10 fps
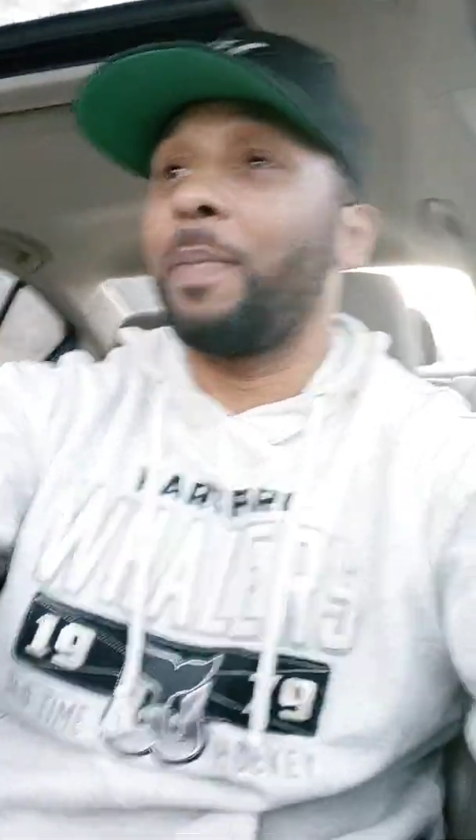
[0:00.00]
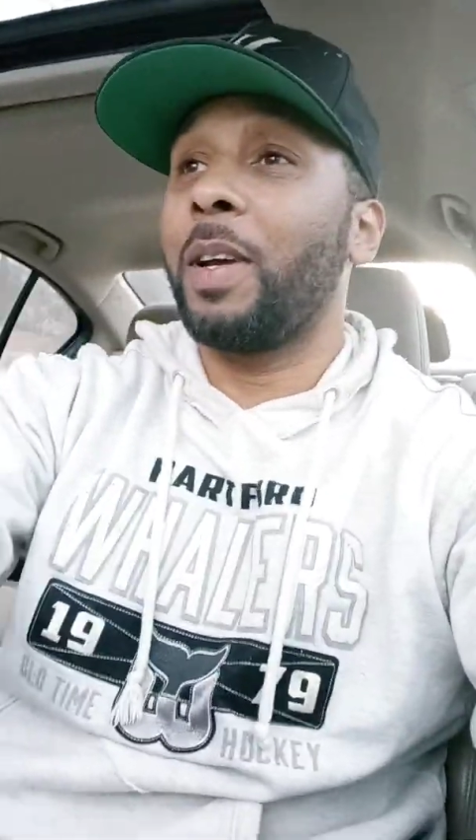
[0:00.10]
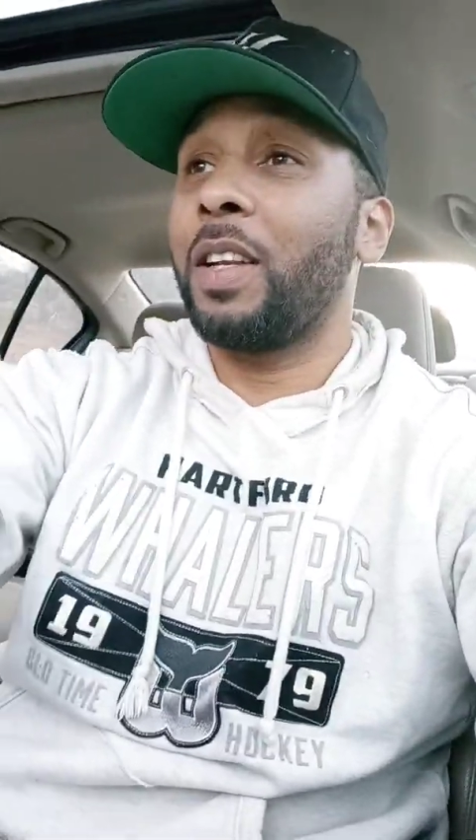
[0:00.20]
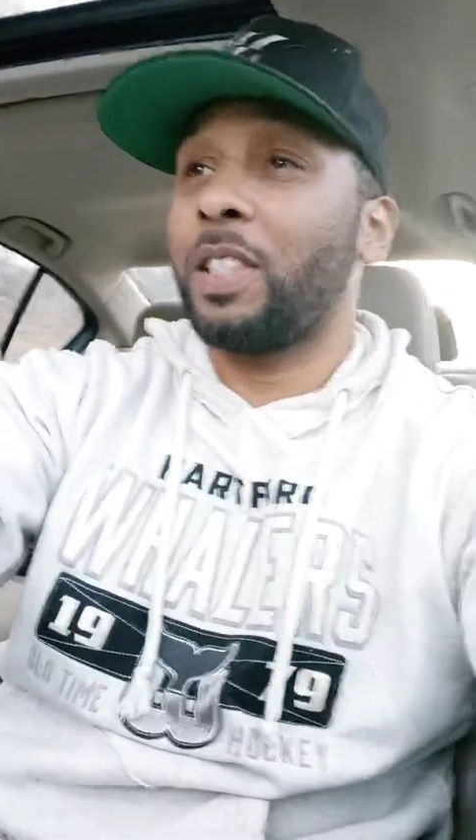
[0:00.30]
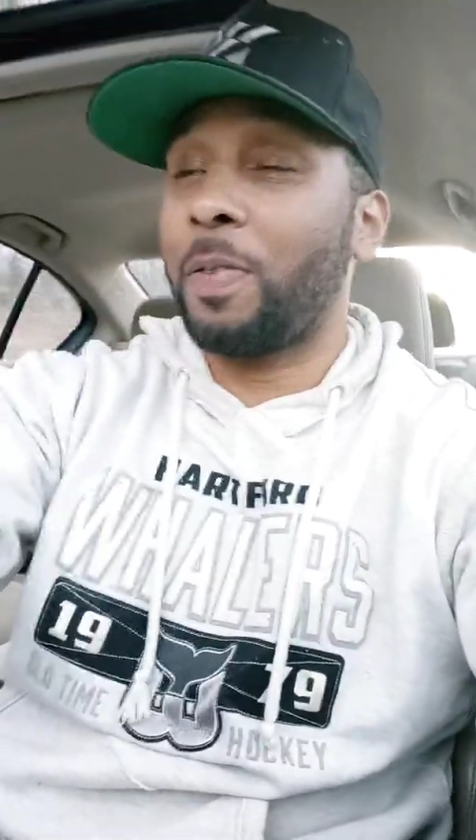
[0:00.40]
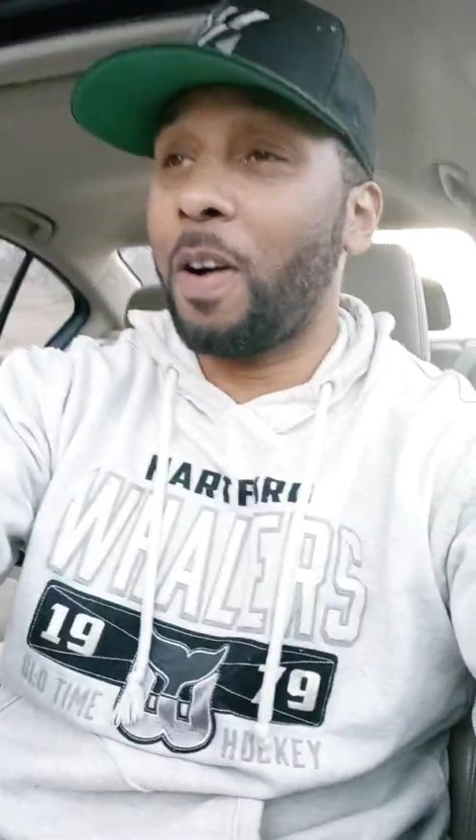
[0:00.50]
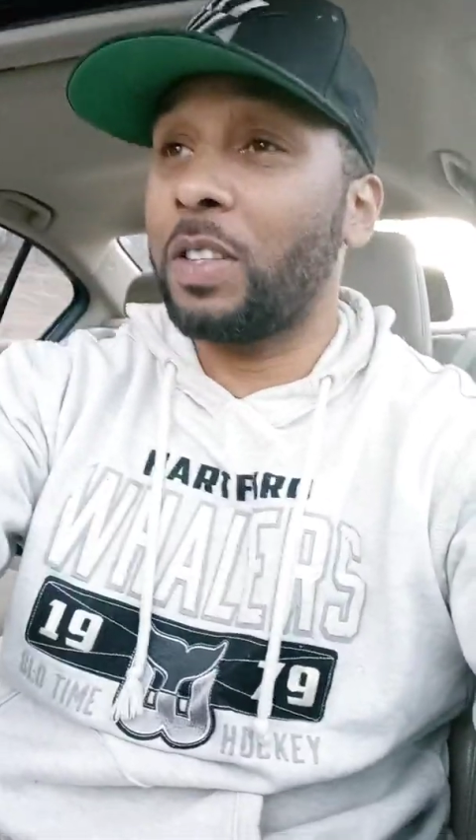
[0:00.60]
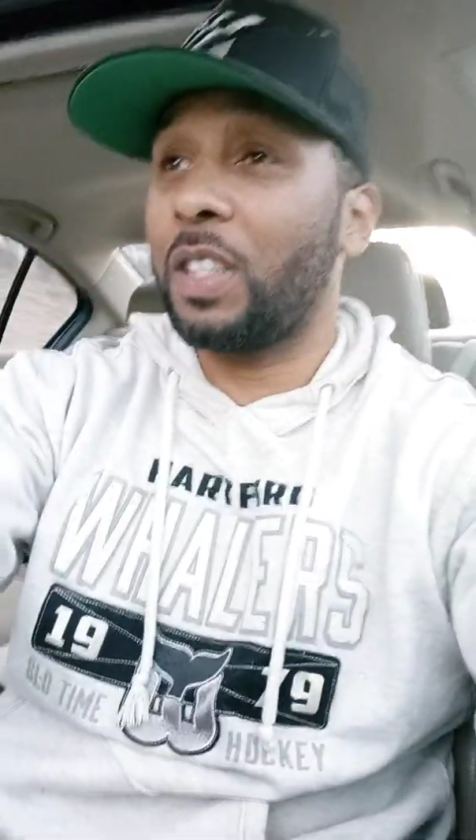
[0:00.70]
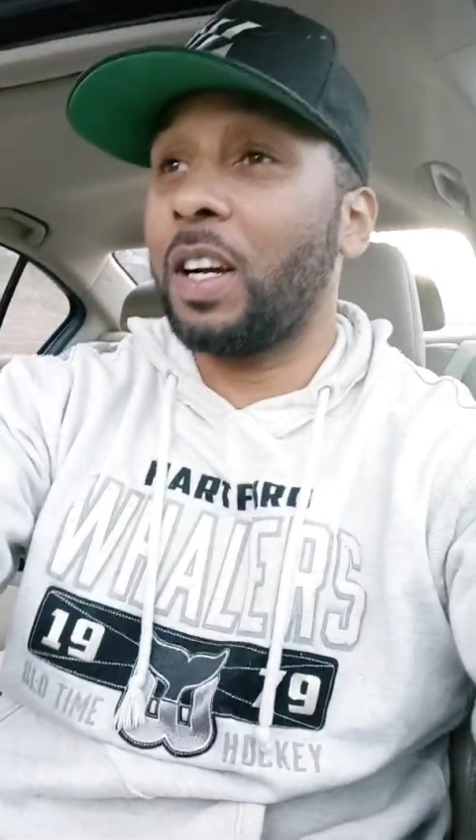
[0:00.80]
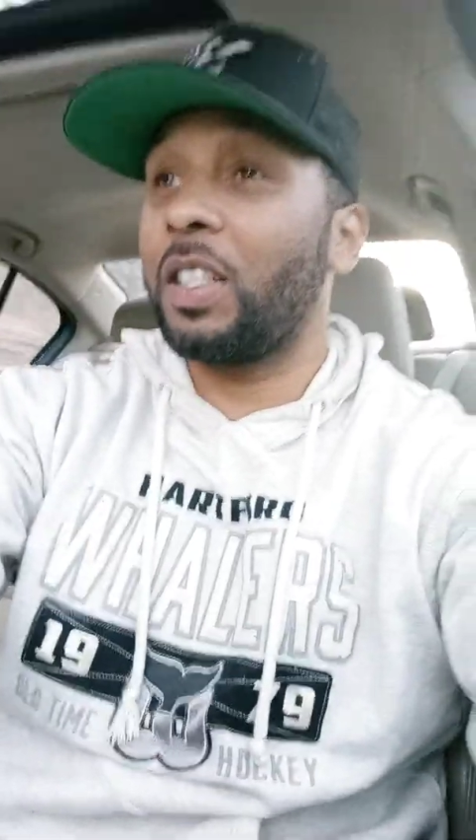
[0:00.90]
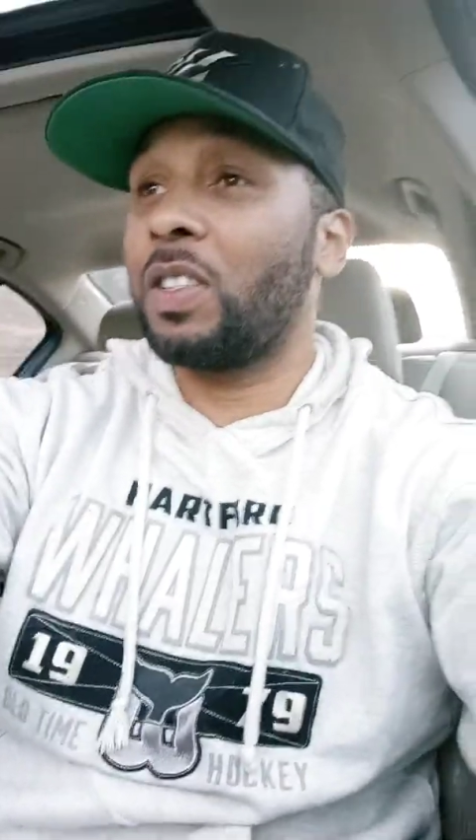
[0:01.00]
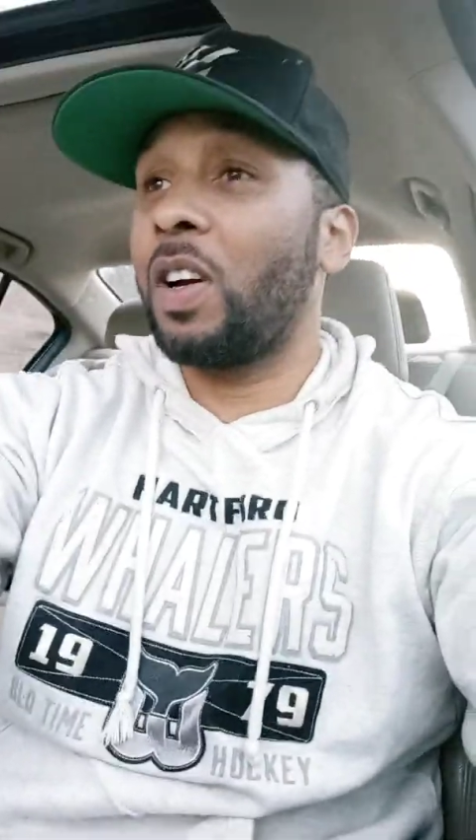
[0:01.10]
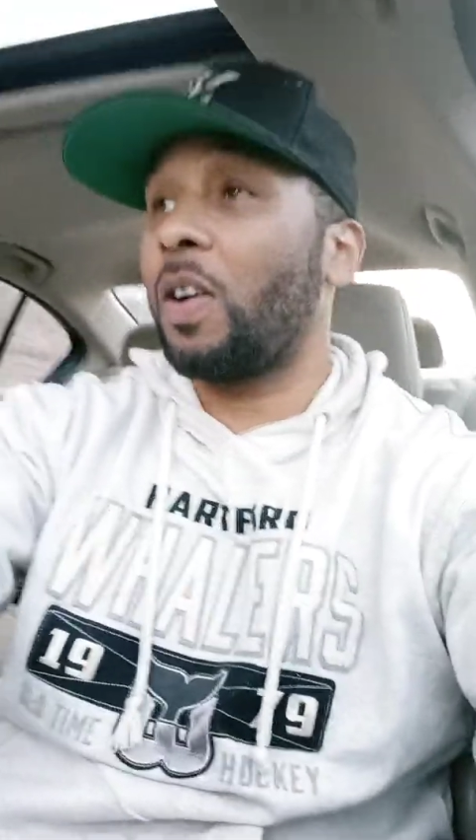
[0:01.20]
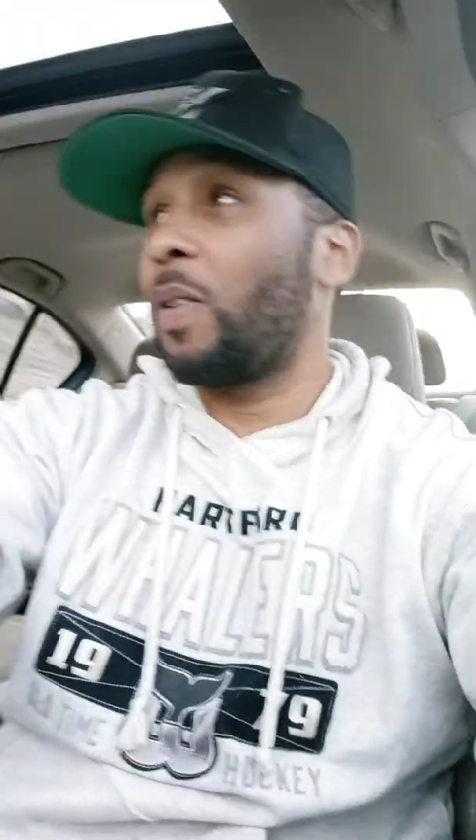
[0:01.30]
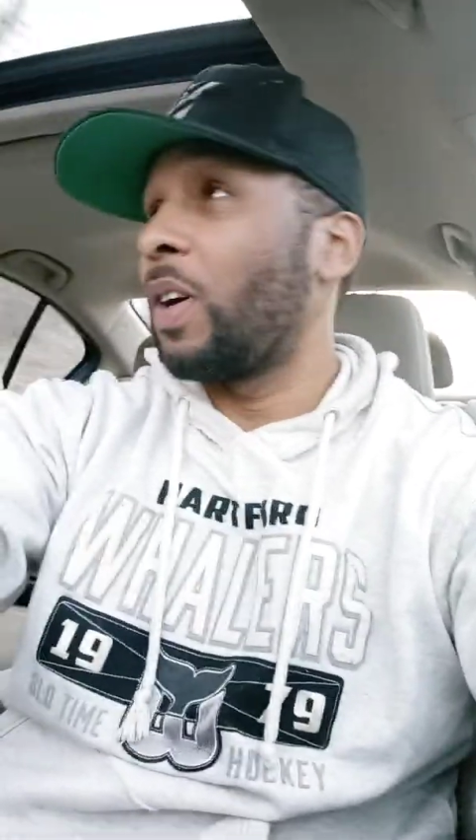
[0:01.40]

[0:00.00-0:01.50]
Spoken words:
man, as far as guns go.